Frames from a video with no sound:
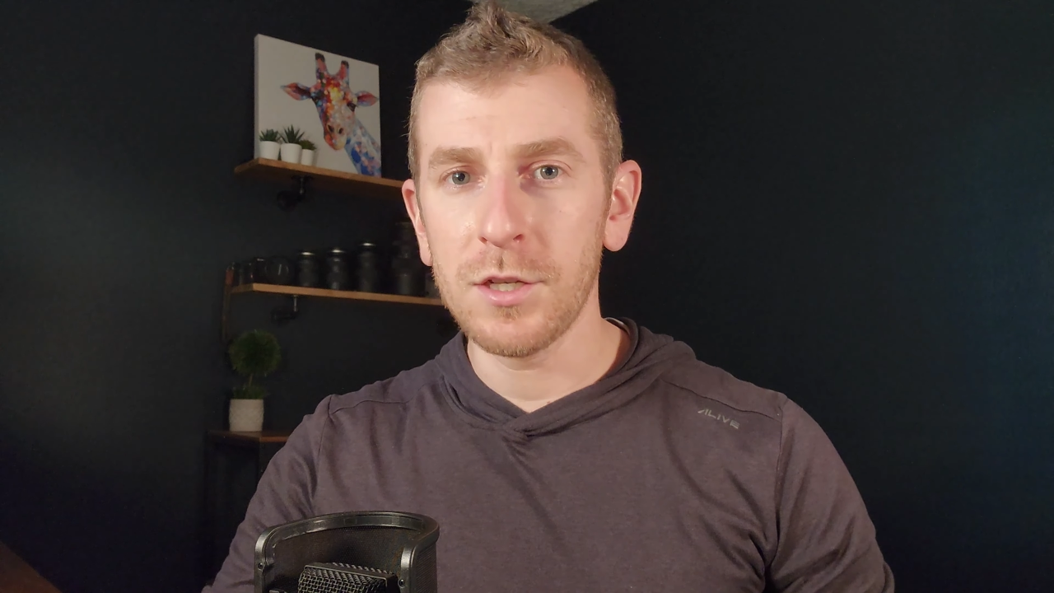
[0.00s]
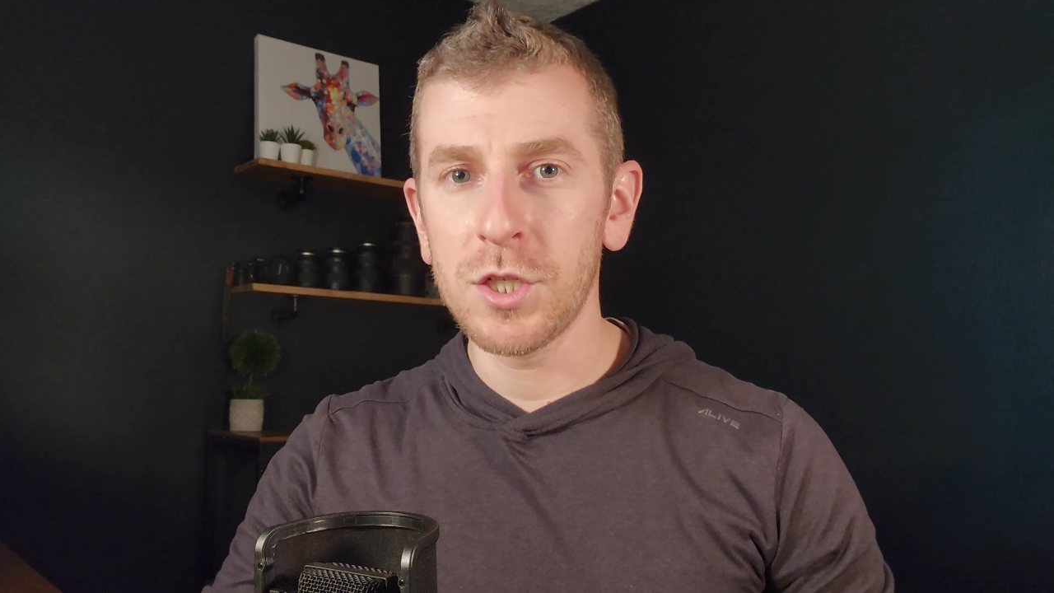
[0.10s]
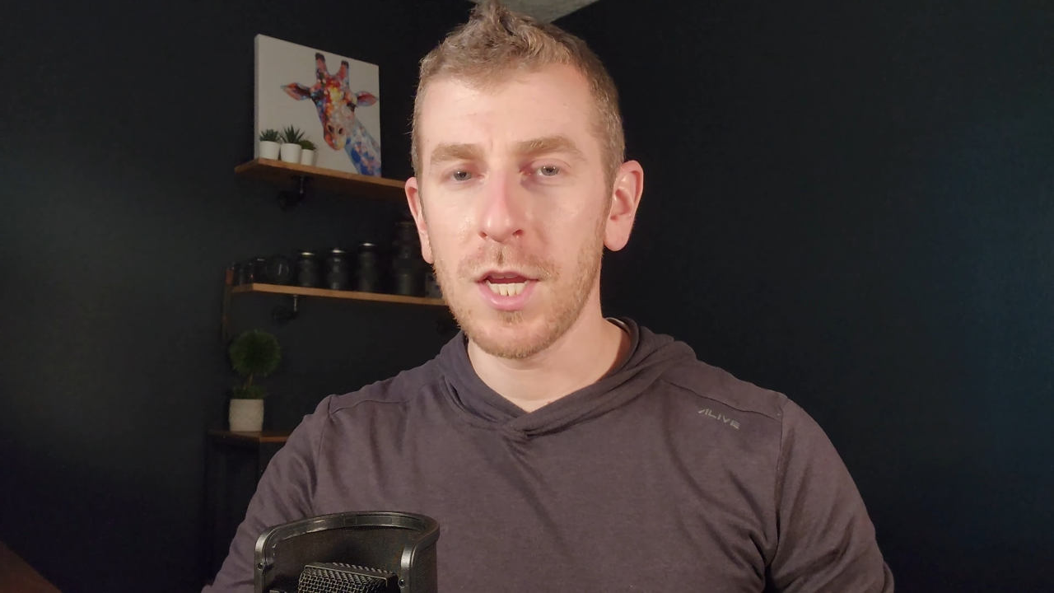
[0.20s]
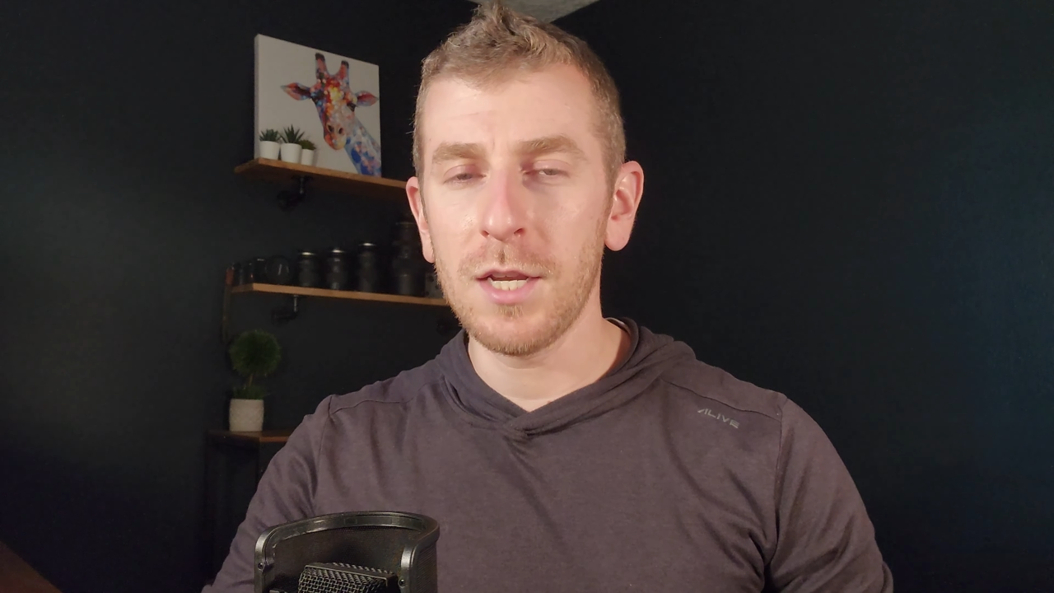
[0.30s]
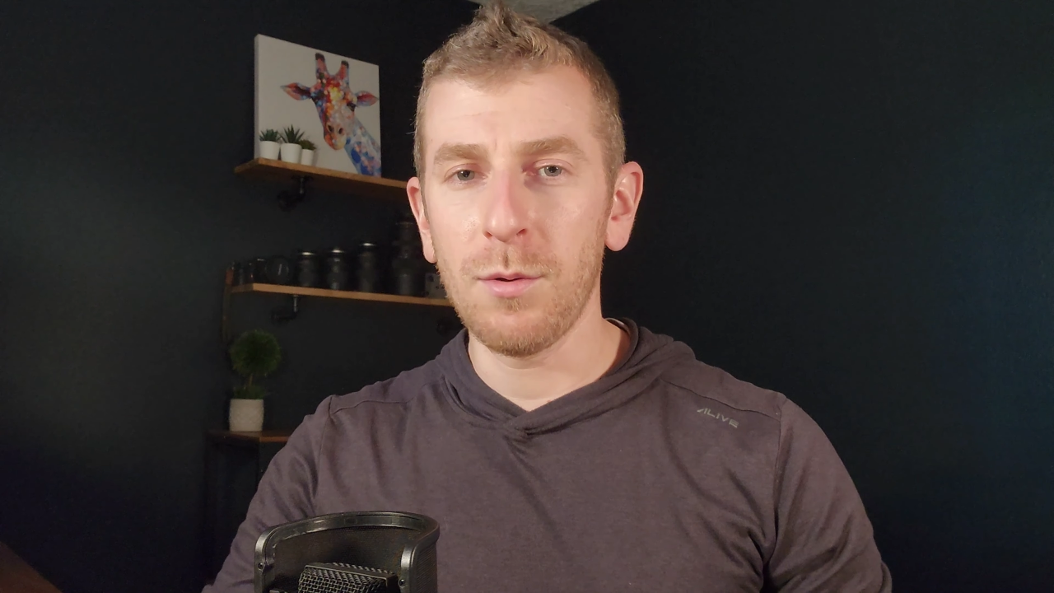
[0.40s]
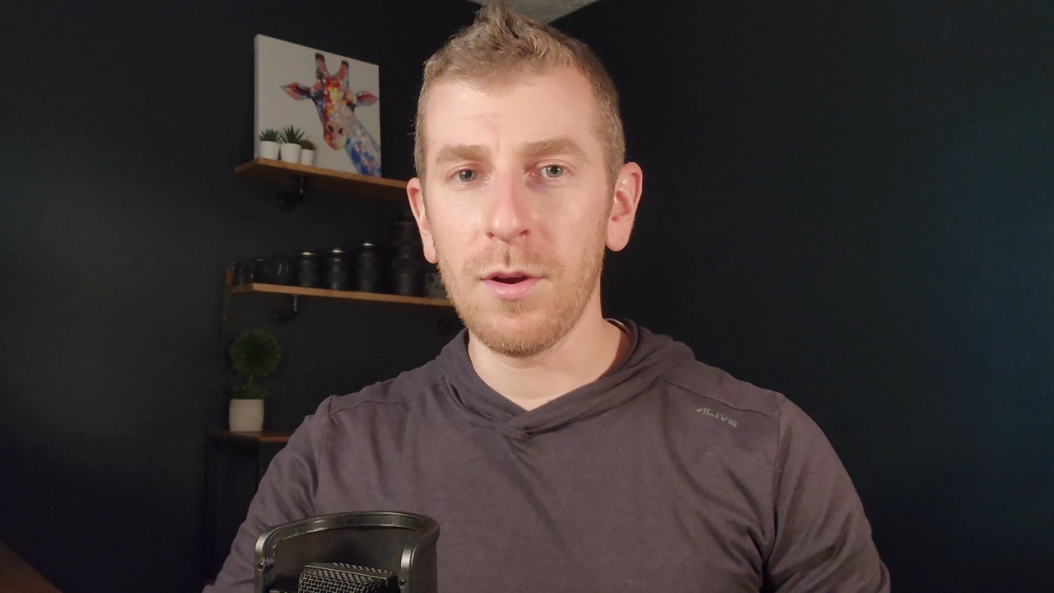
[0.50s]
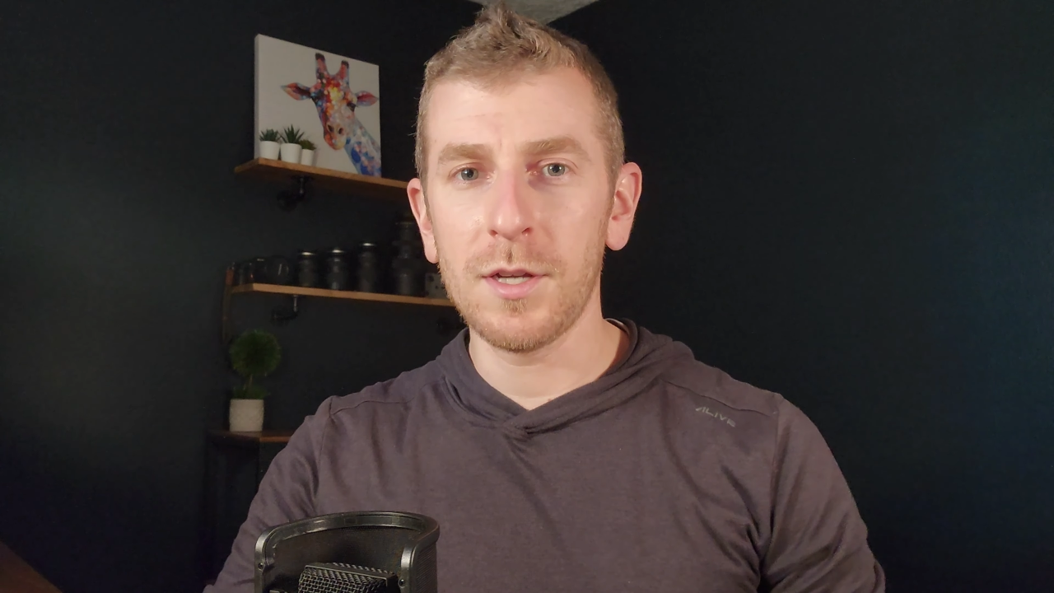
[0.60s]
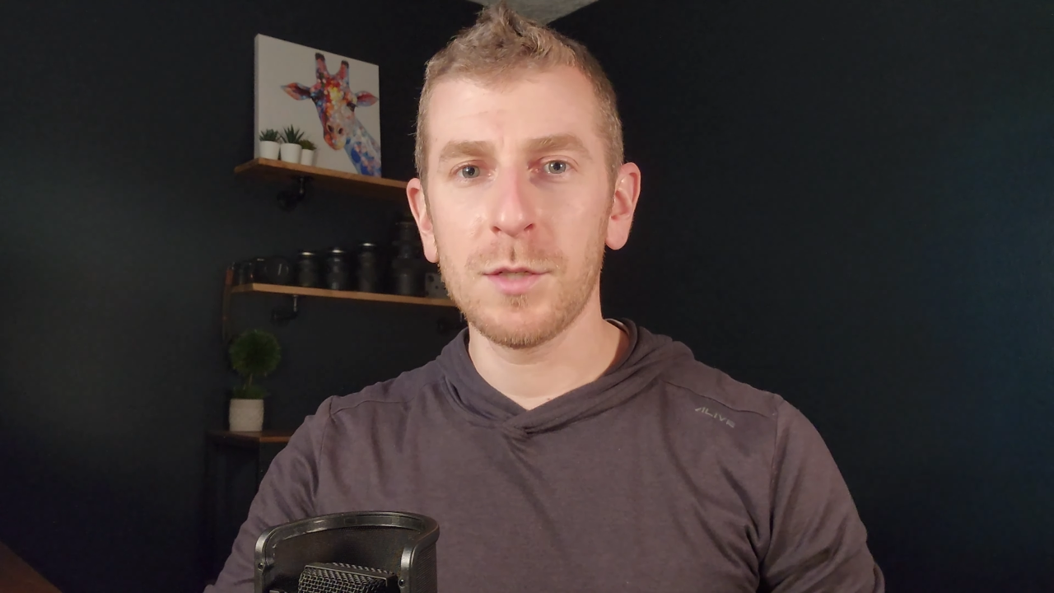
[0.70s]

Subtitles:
in January